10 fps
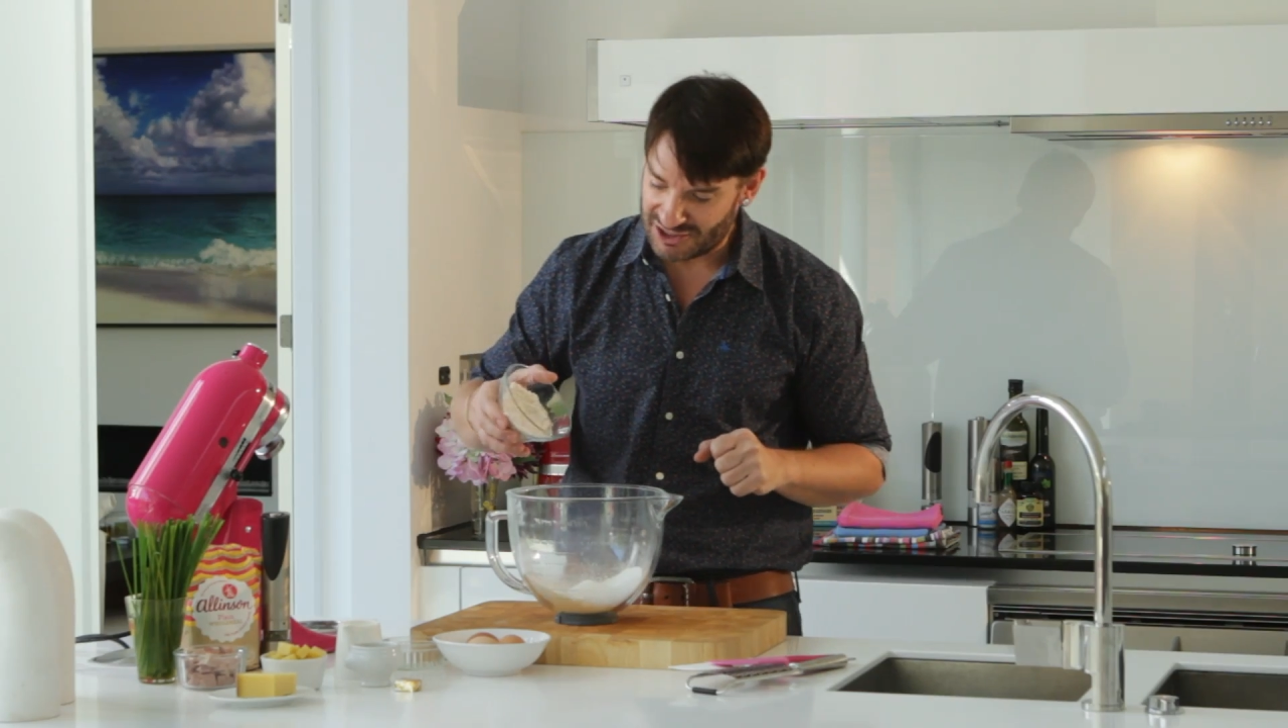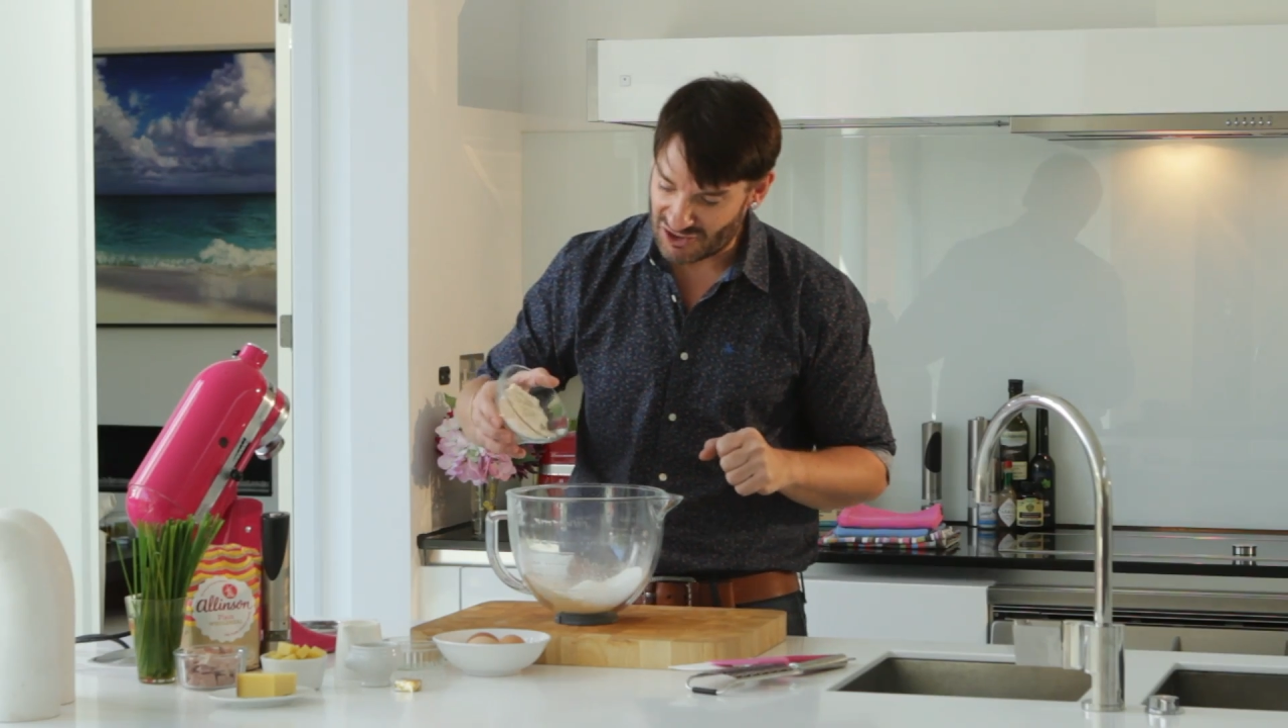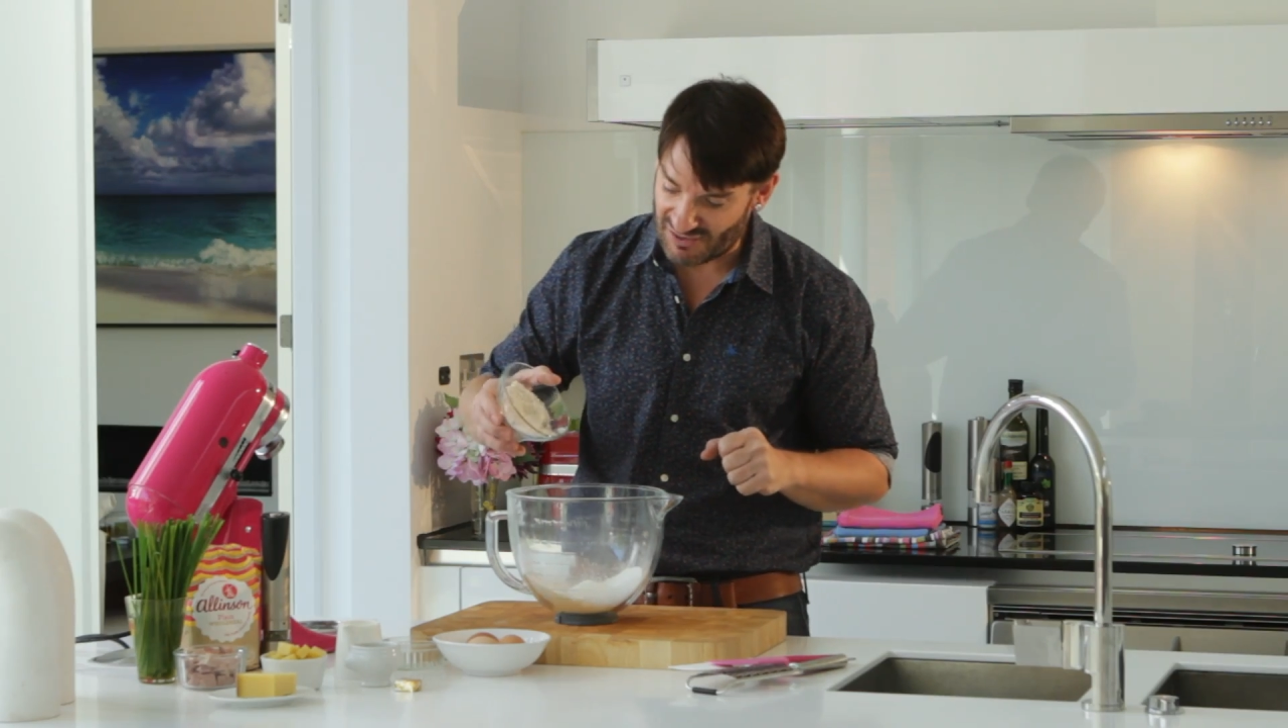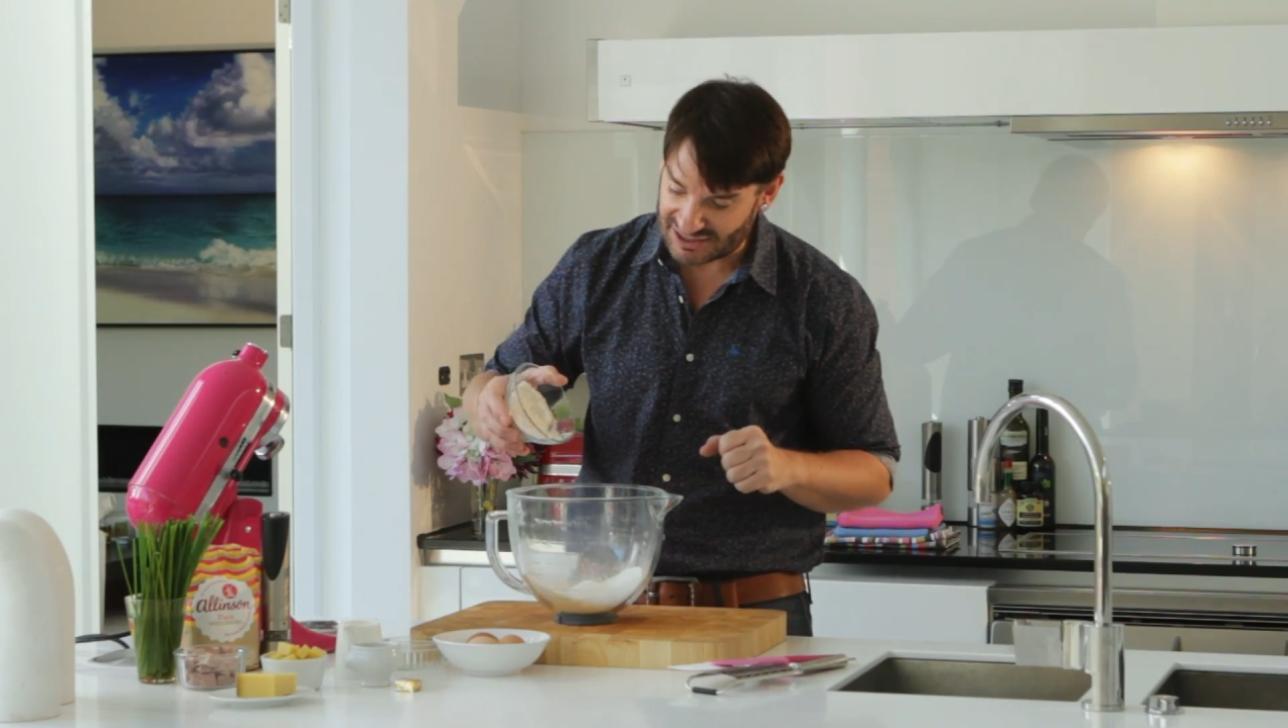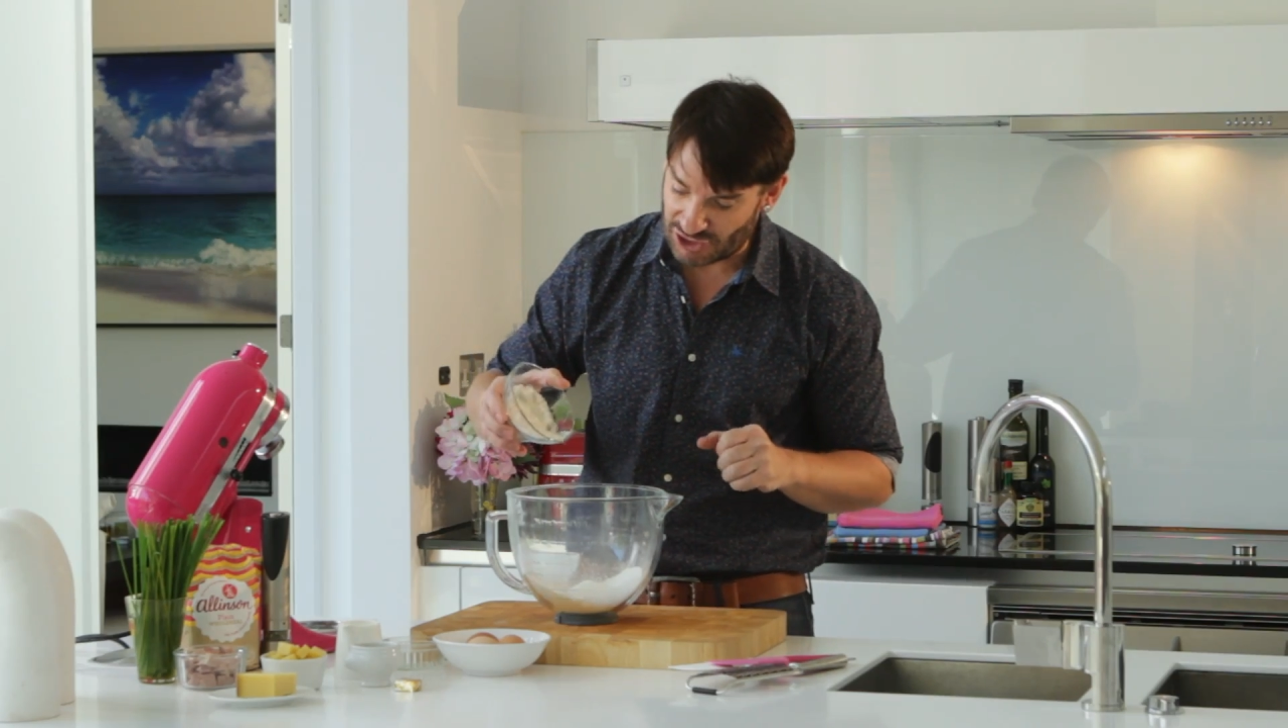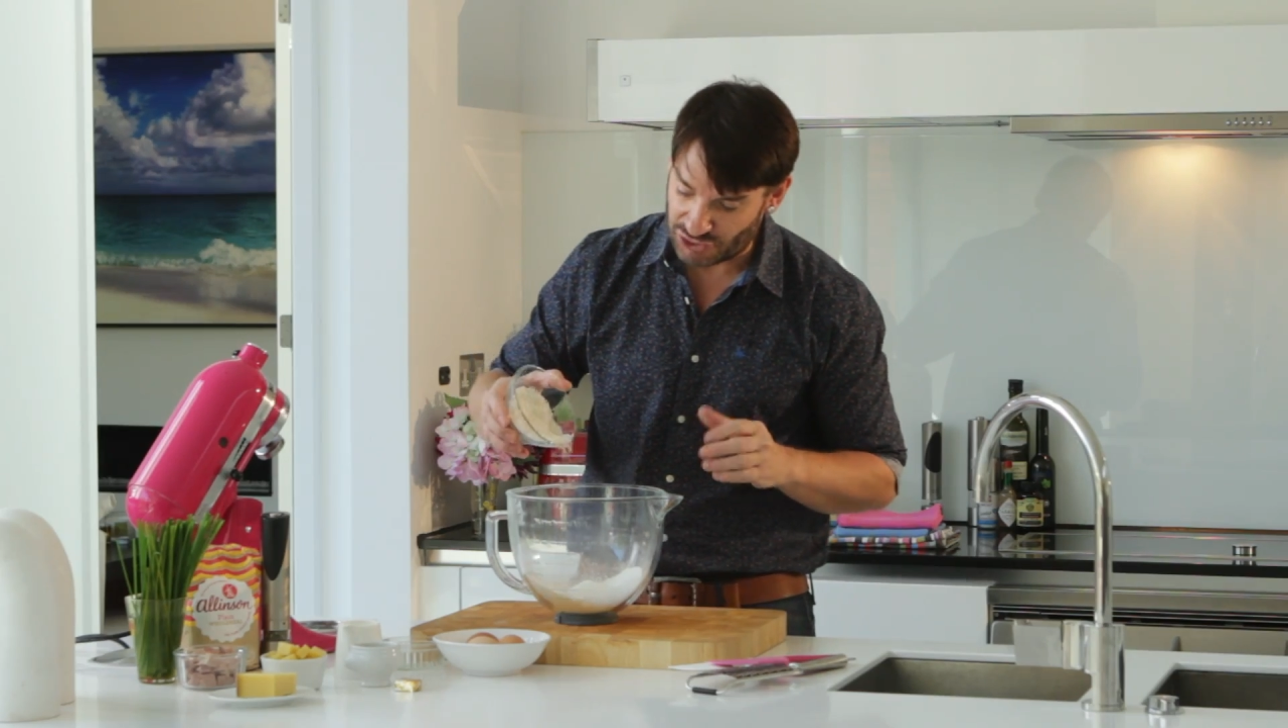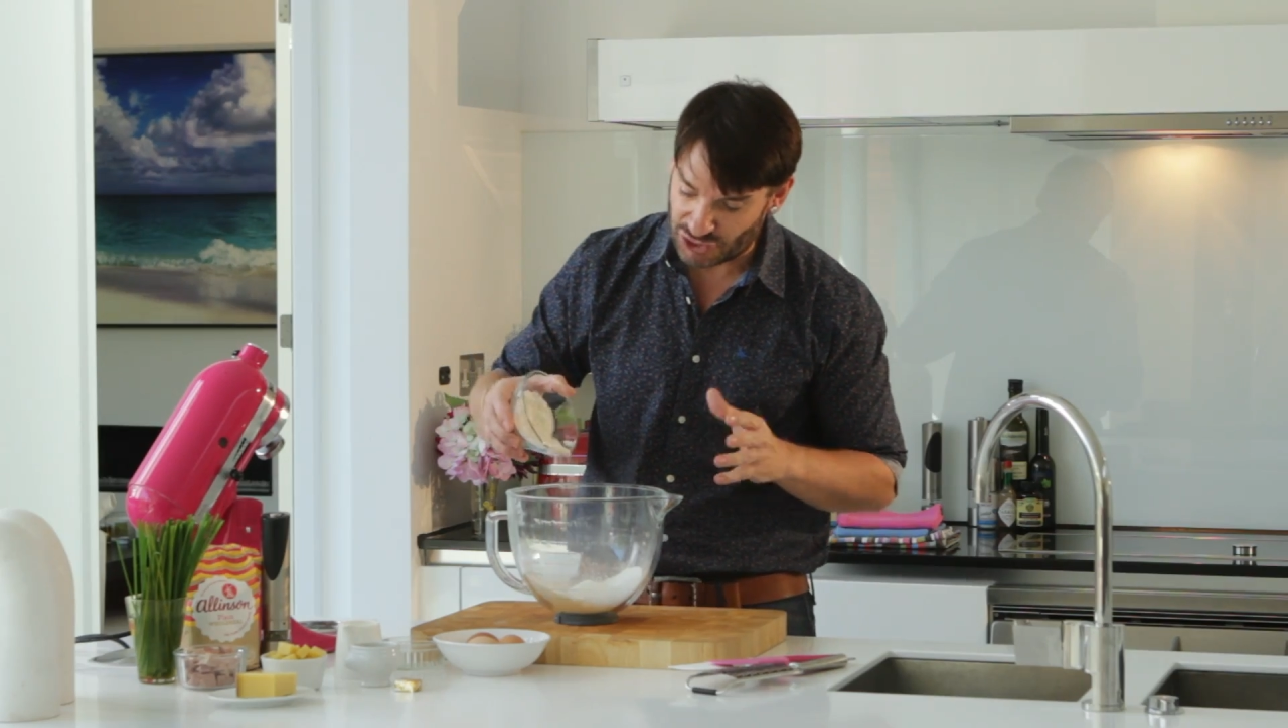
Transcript: So that goes